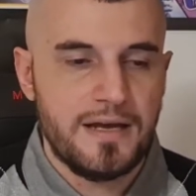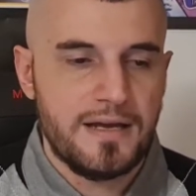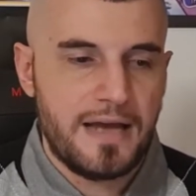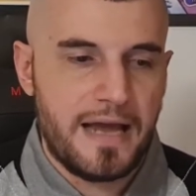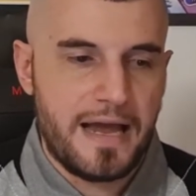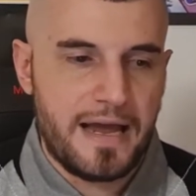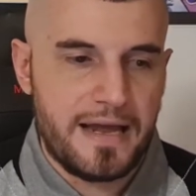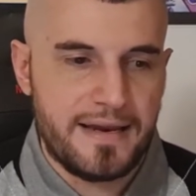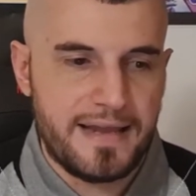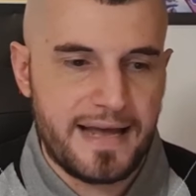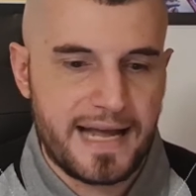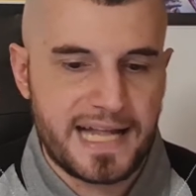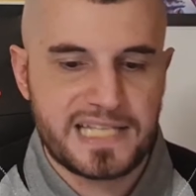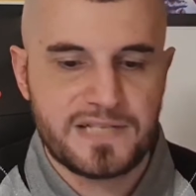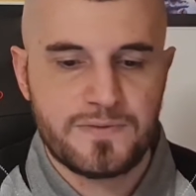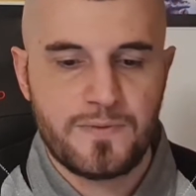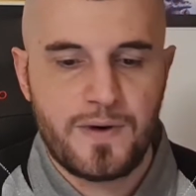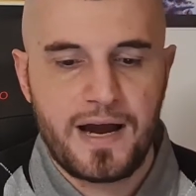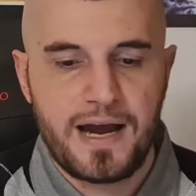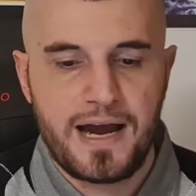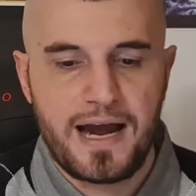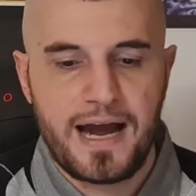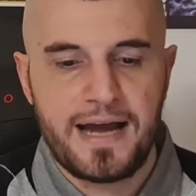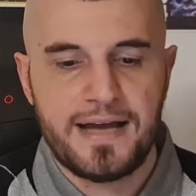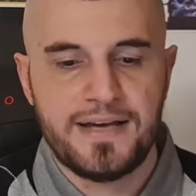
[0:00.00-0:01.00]
And that's
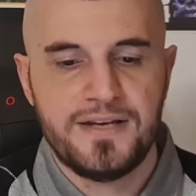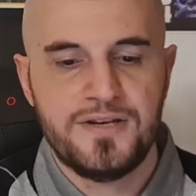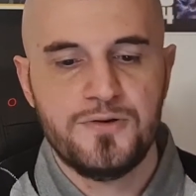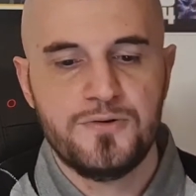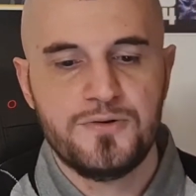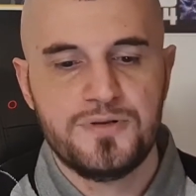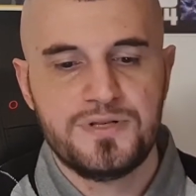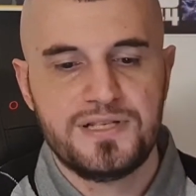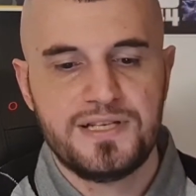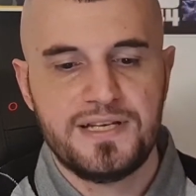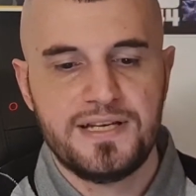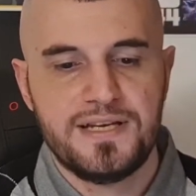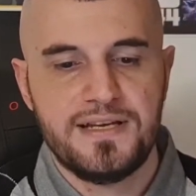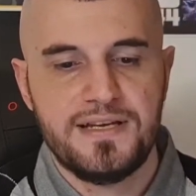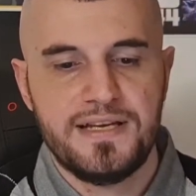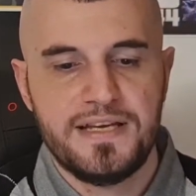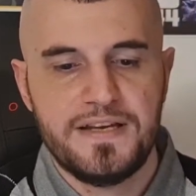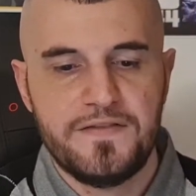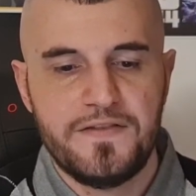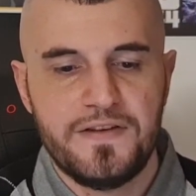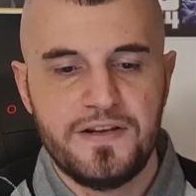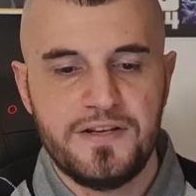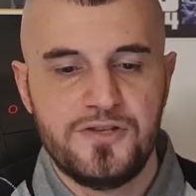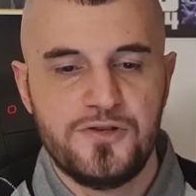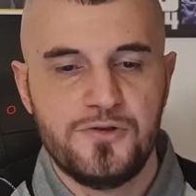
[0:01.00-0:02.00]
why I do see
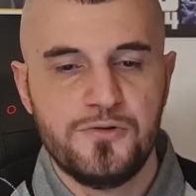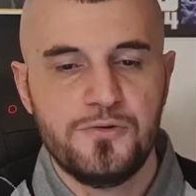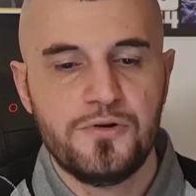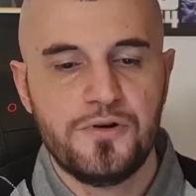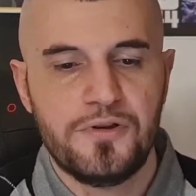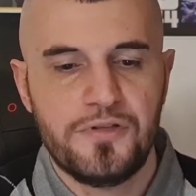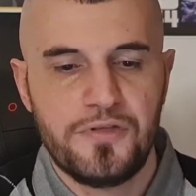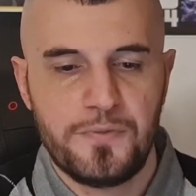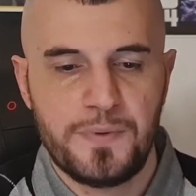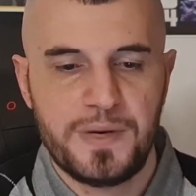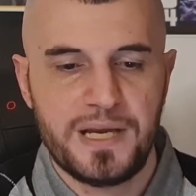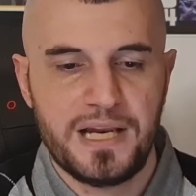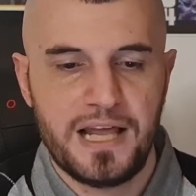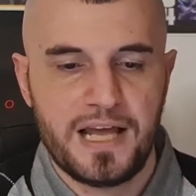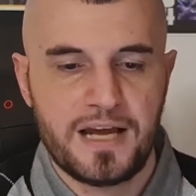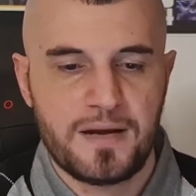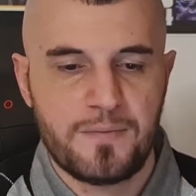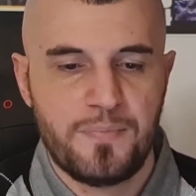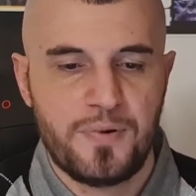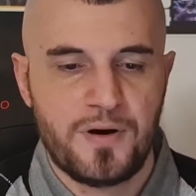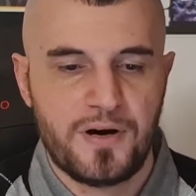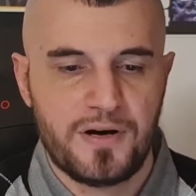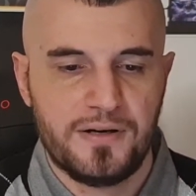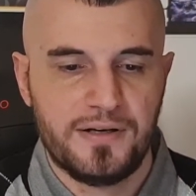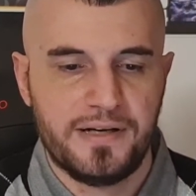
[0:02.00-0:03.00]
even 2 or 3
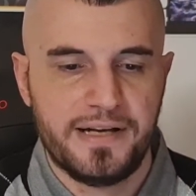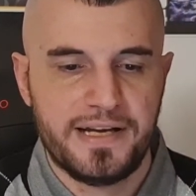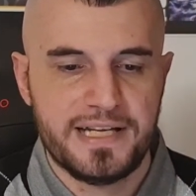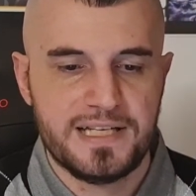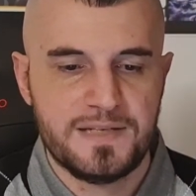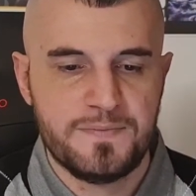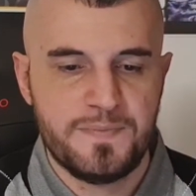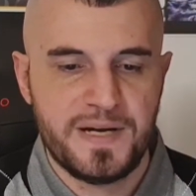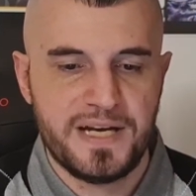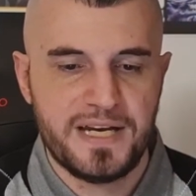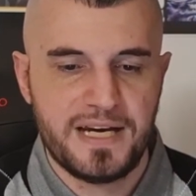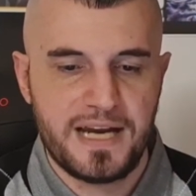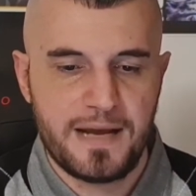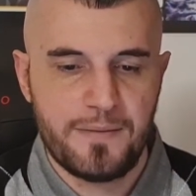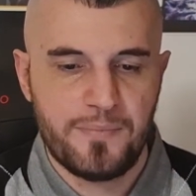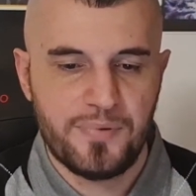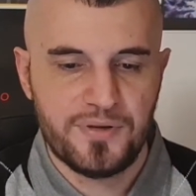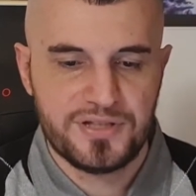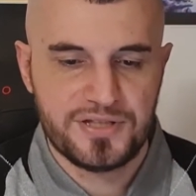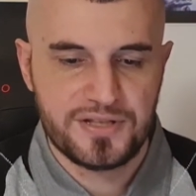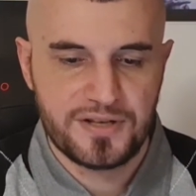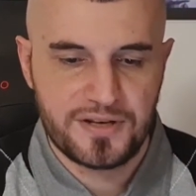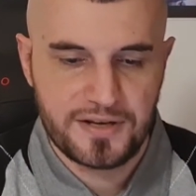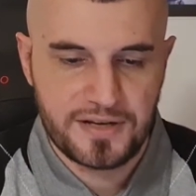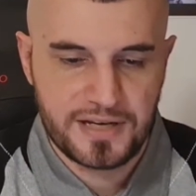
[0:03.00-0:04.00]
leg parlays being able
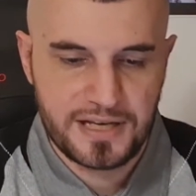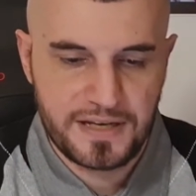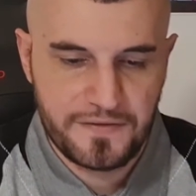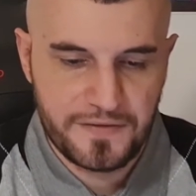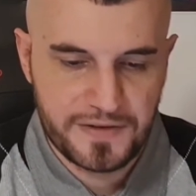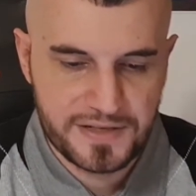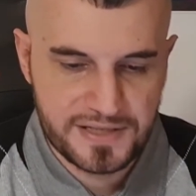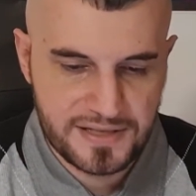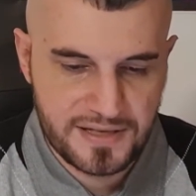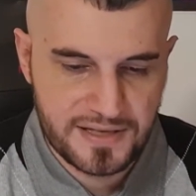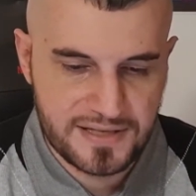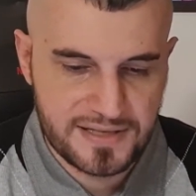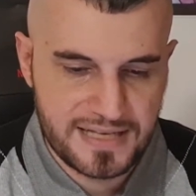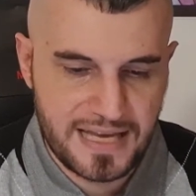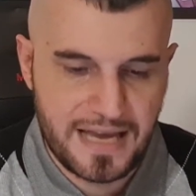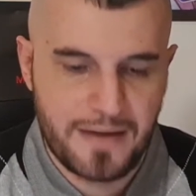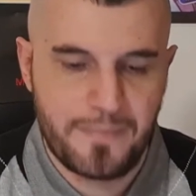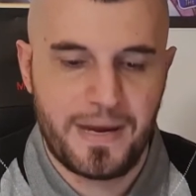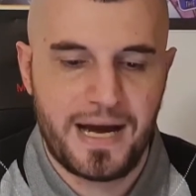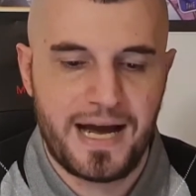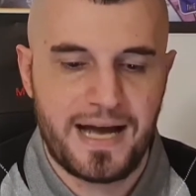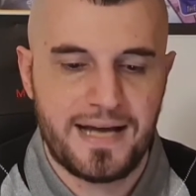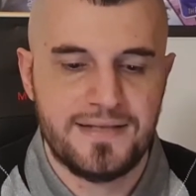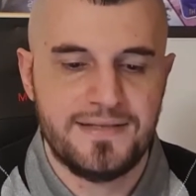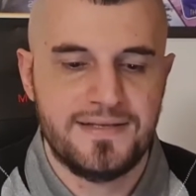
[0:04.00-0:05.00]
to give us the same
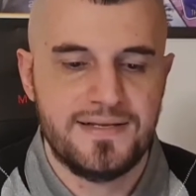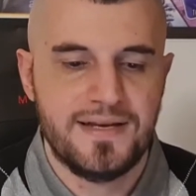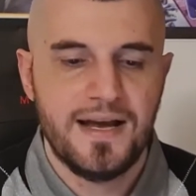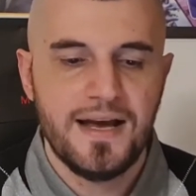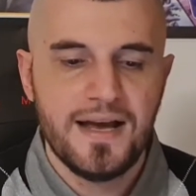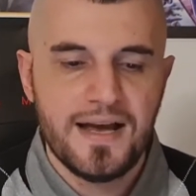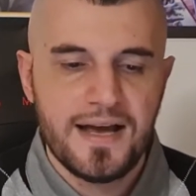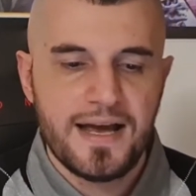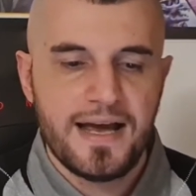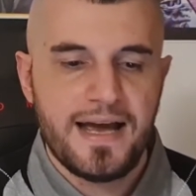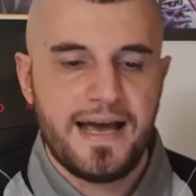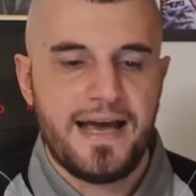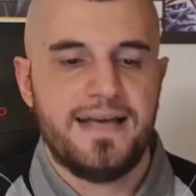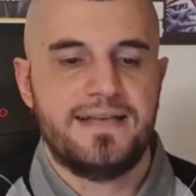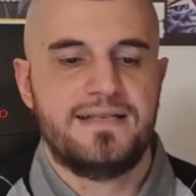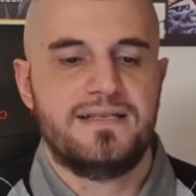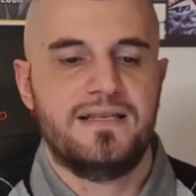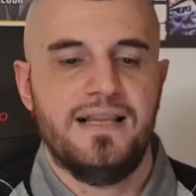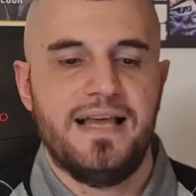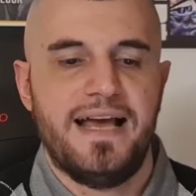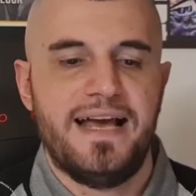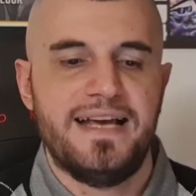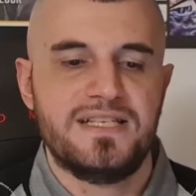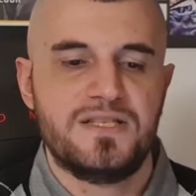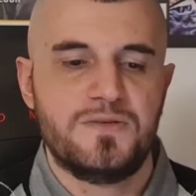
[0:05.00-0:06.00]
odds as
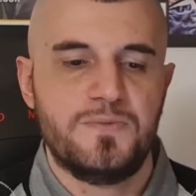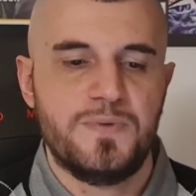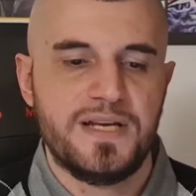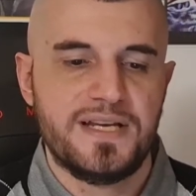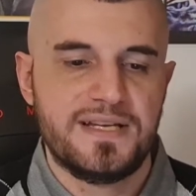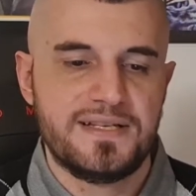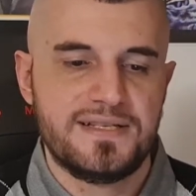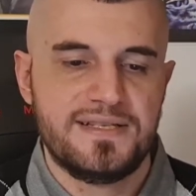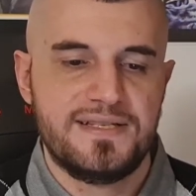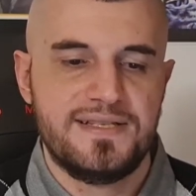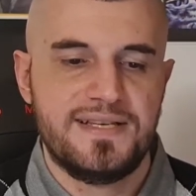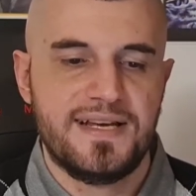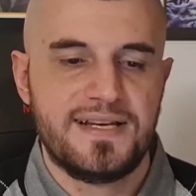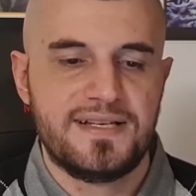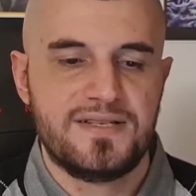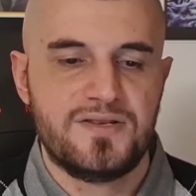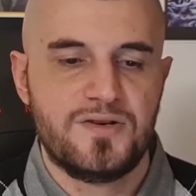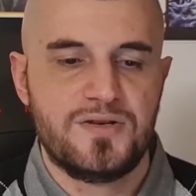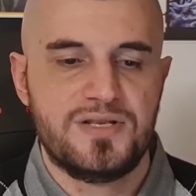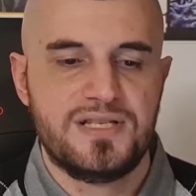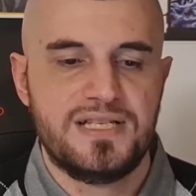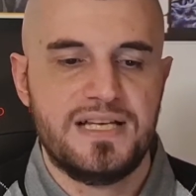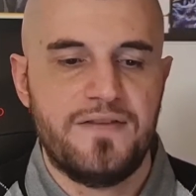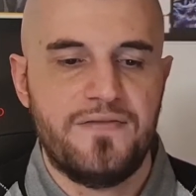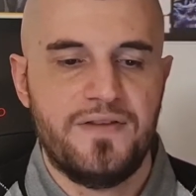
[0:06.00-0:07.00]
last week's 6 or
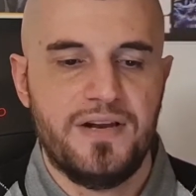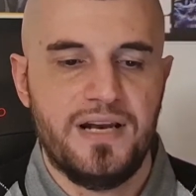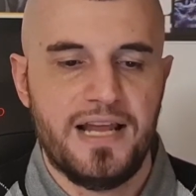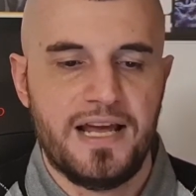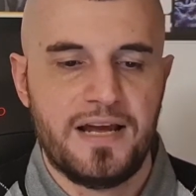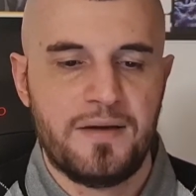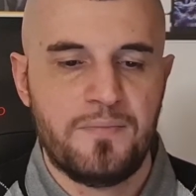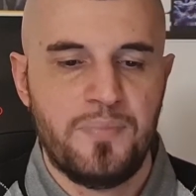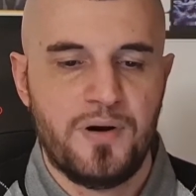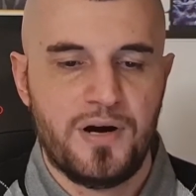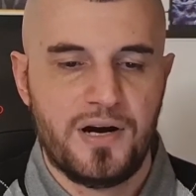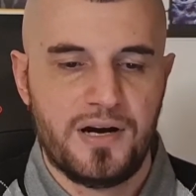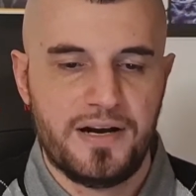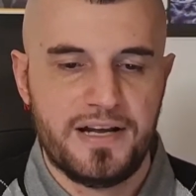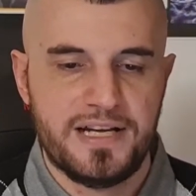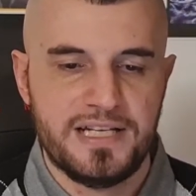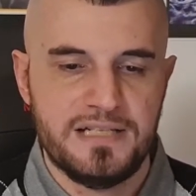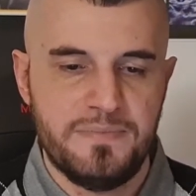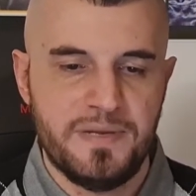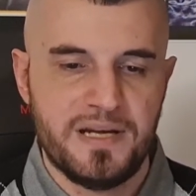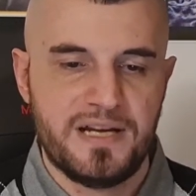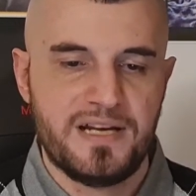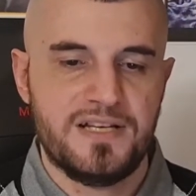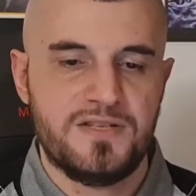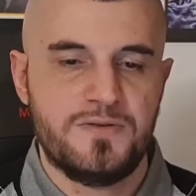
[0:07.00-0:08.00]
7 leg parlays
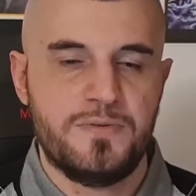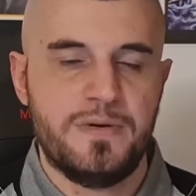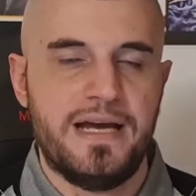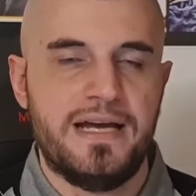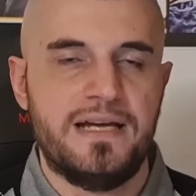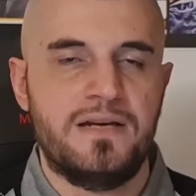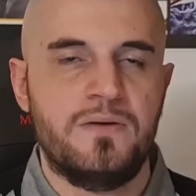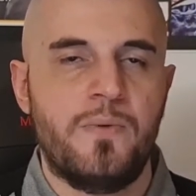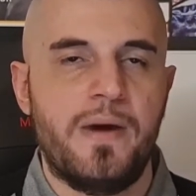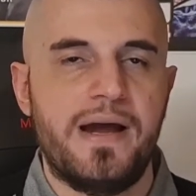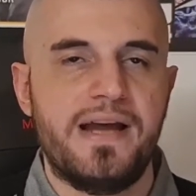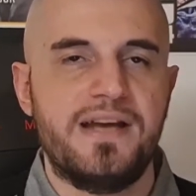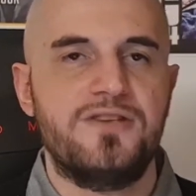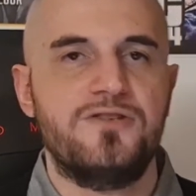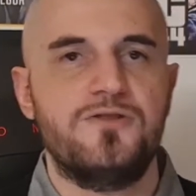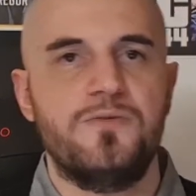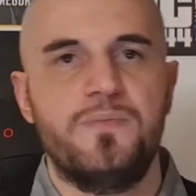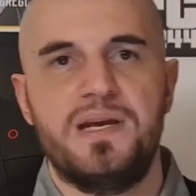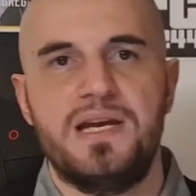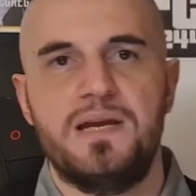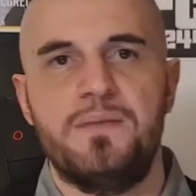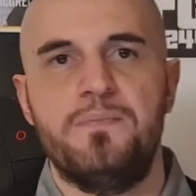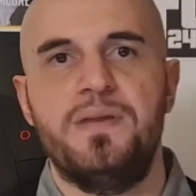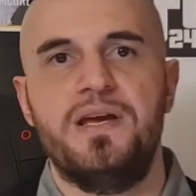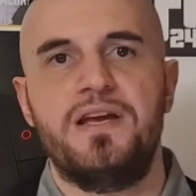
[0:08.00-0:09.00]
because we had way too
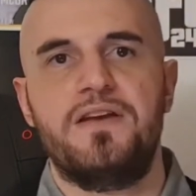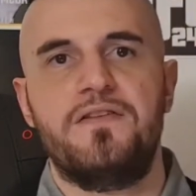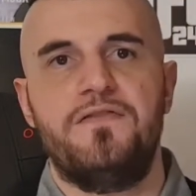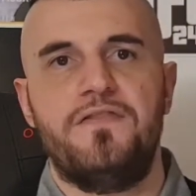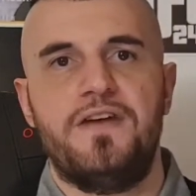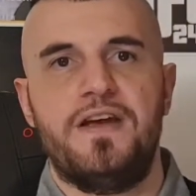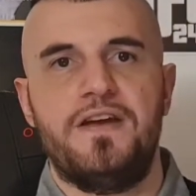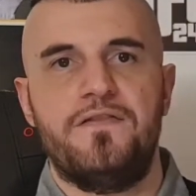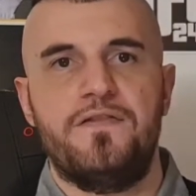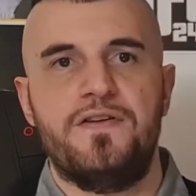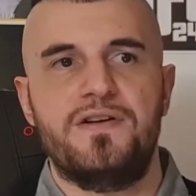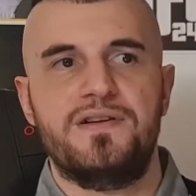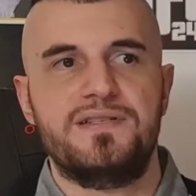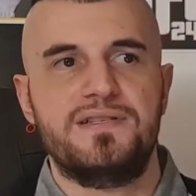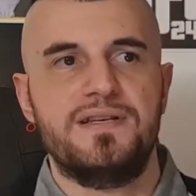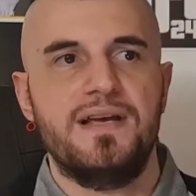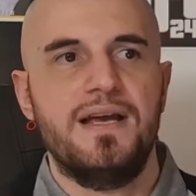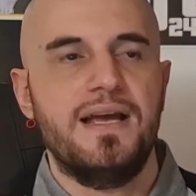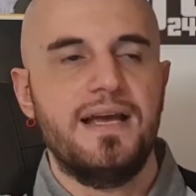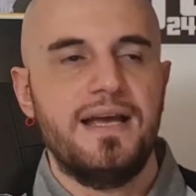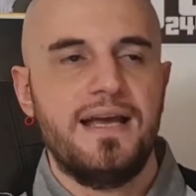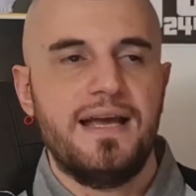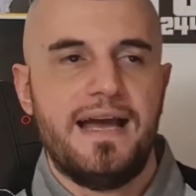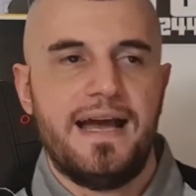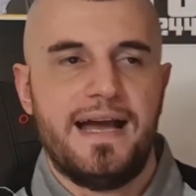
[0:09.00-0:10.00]
many big favorites
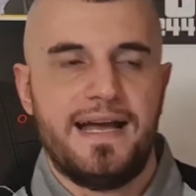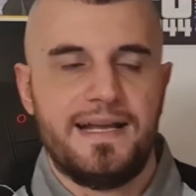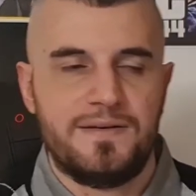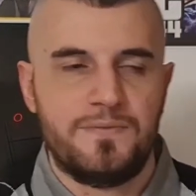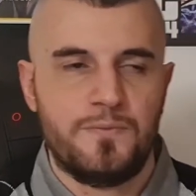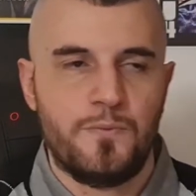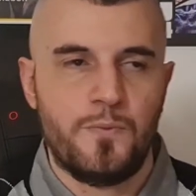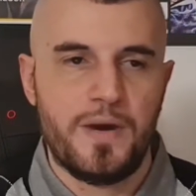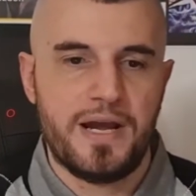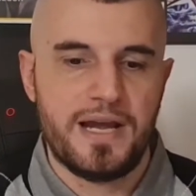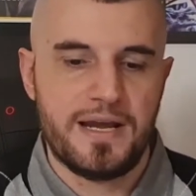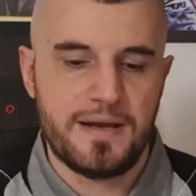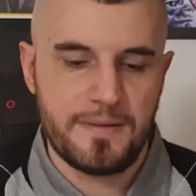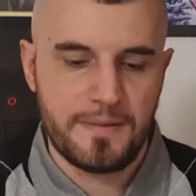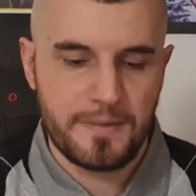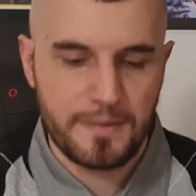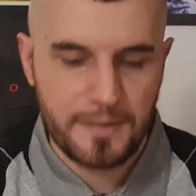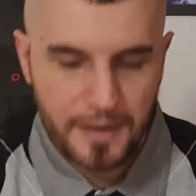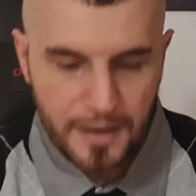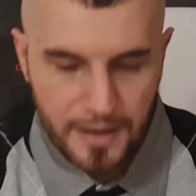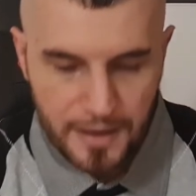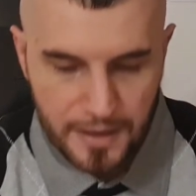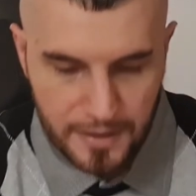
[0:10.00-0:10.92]
at way